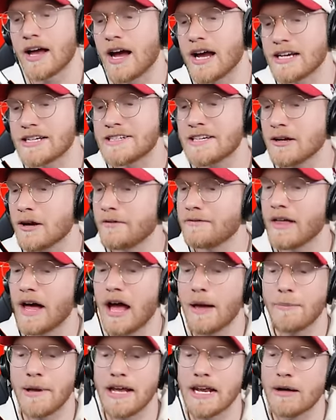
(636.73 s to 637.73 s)
I still have
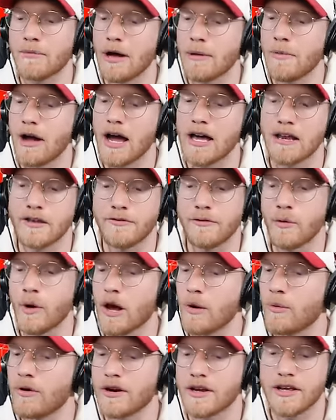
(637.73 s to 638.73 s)
not made up my mind of who
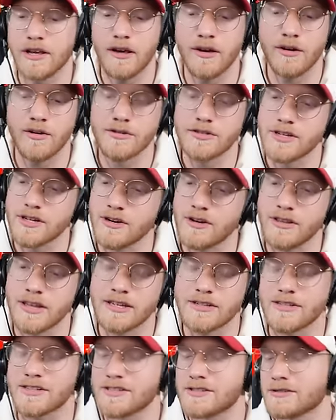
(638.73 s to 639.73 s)
I want to use, dude.
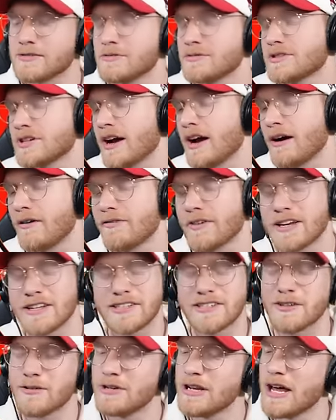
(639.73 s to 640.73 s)
This is too tough. It's too